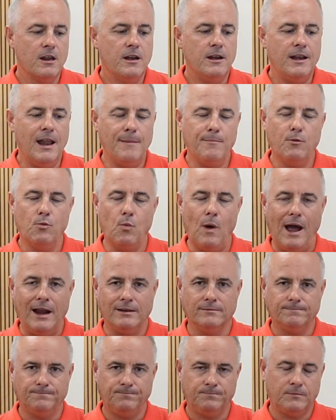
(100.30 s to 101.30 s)
number
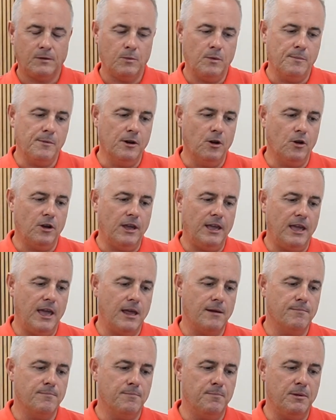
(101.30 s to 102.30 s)
one, when we're looking
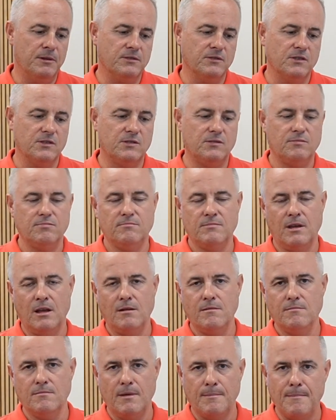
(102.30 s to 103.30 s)
at business,
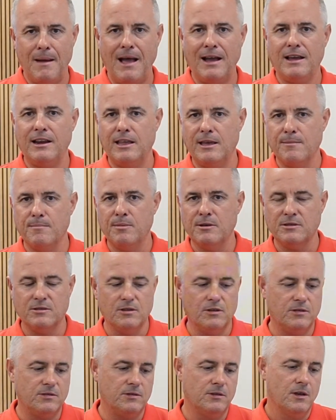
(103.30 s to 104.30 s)
marketing and
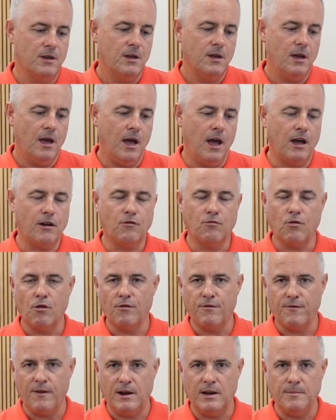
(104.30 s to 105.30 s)
business
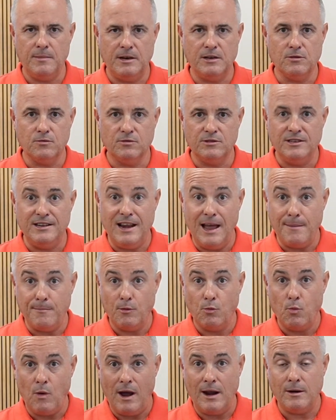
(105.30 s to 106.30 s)
growth fundamentals, number
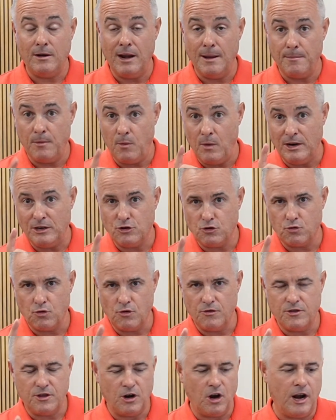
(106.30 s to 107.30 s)
one
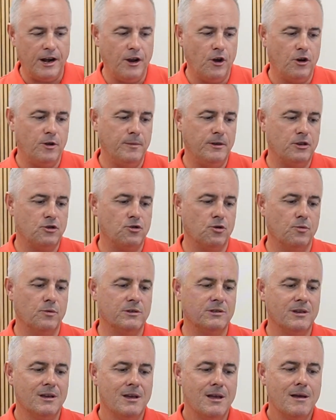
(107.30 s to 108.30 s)
truth that I know to be true
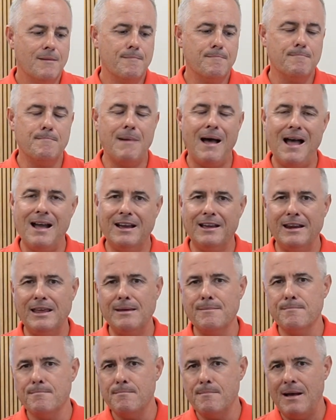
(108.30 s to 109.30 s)
is
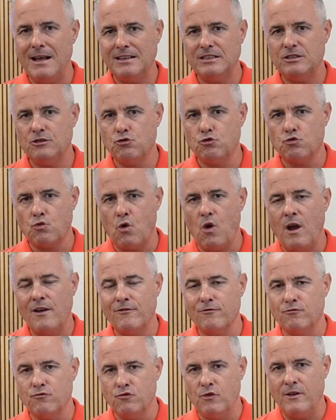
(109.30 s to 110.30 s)
marketing must
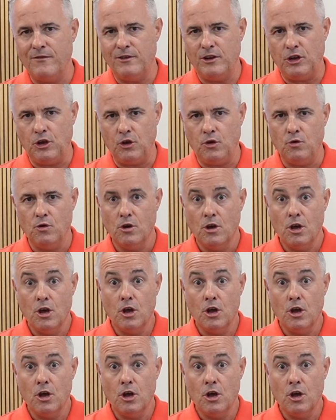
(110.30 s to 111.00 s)
drive revenue,